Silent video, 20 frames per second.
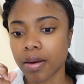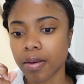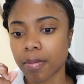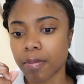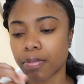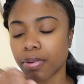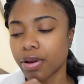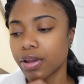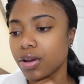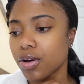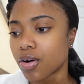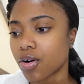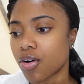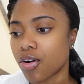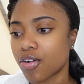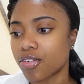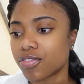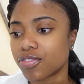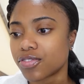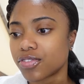break
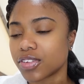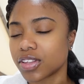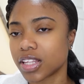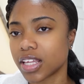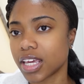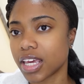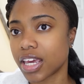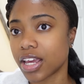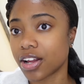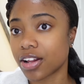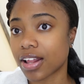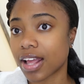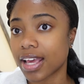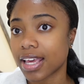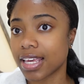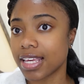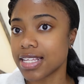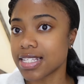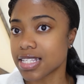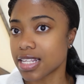off the hair
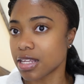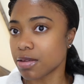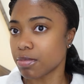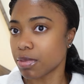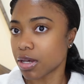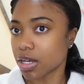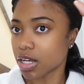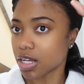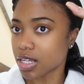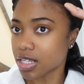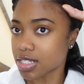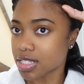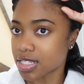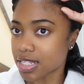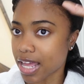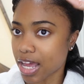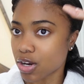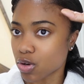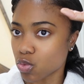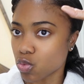that easily because
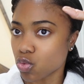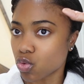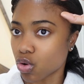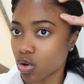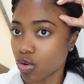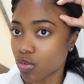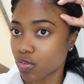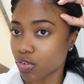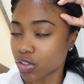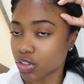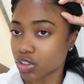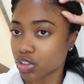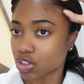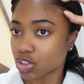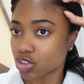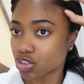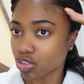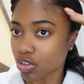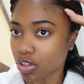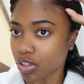that new growth is
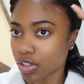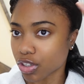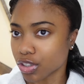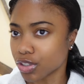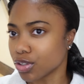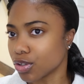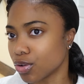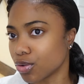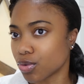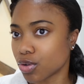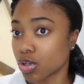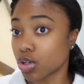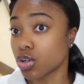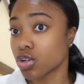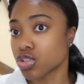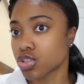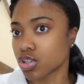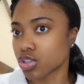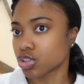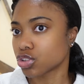stronger.
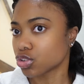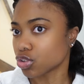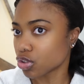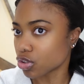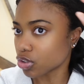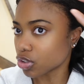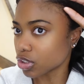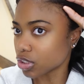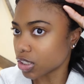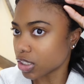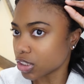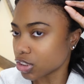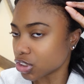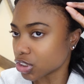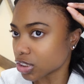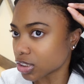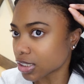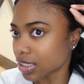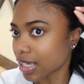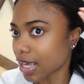Curls are stronger than
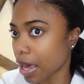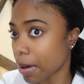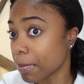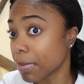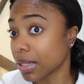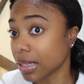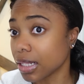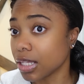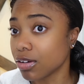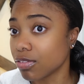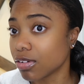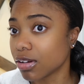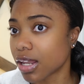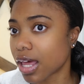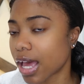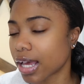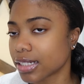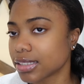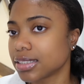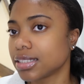just chemically
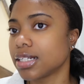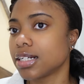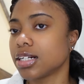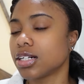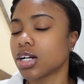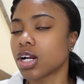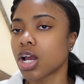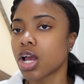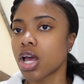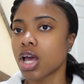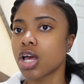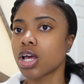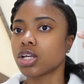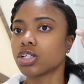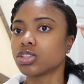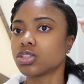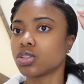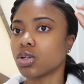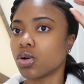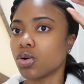relaxed hair.
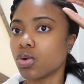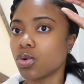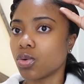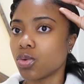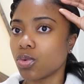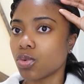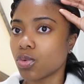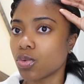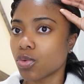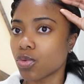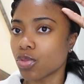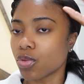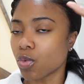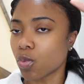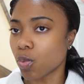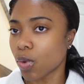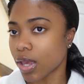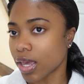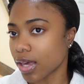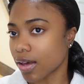So the
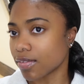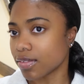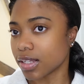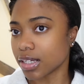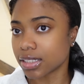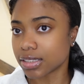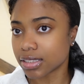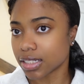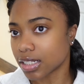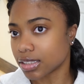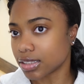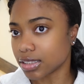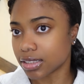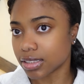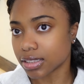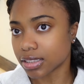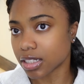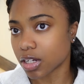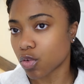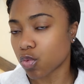weight of the extensions
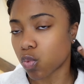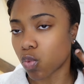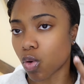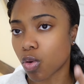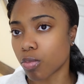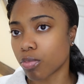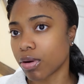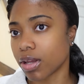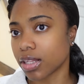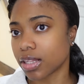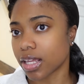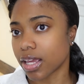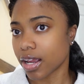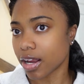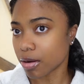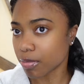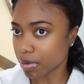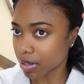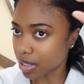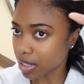and stuff won't break the
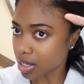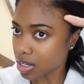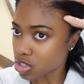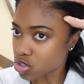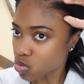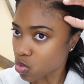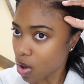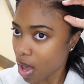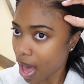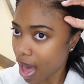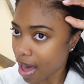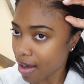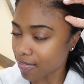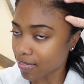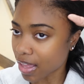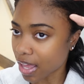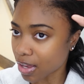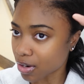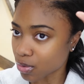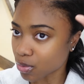hair because you have
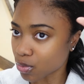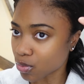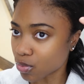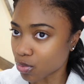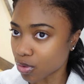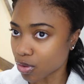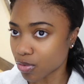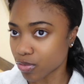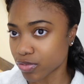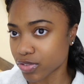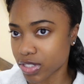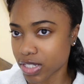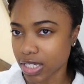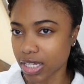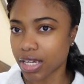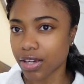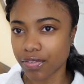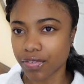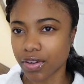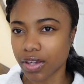that new growth to
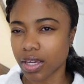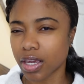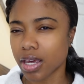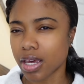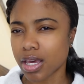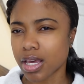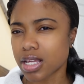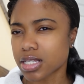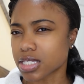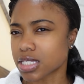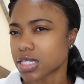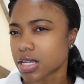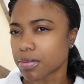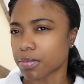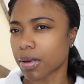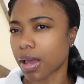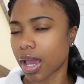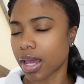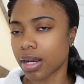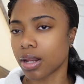give it some
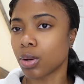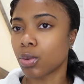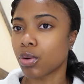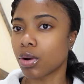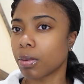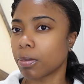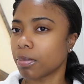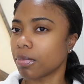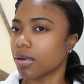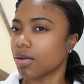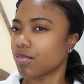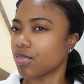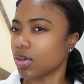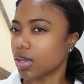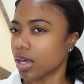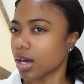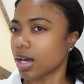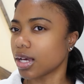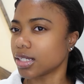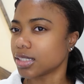kind of grip, if you
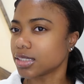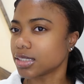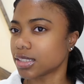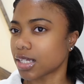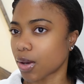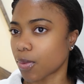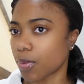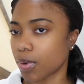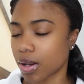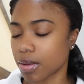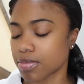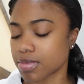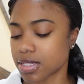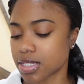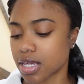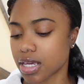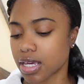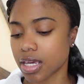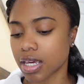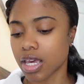guys get what I'm
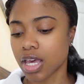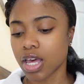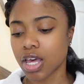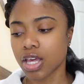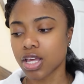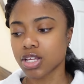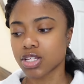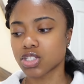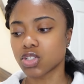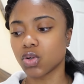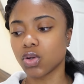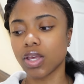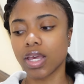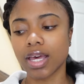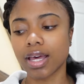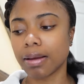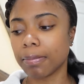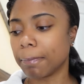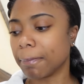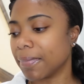saying. So
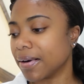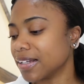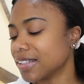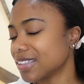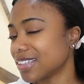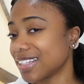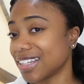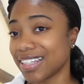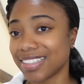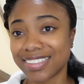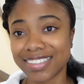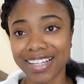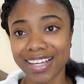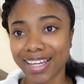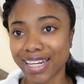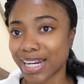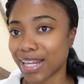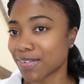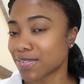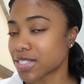yeah, a month isn't
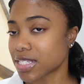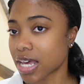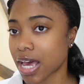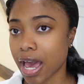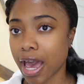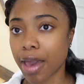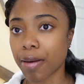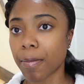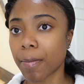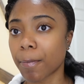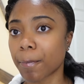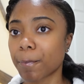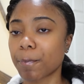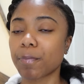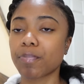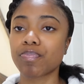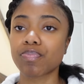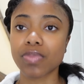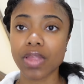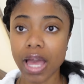enough time.
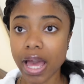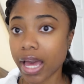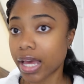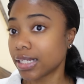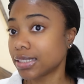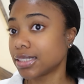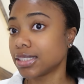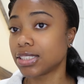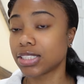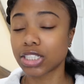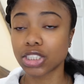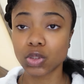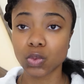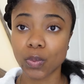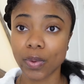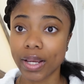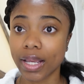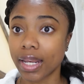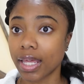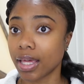I suggest
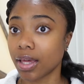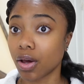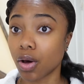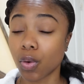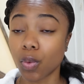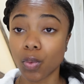waiting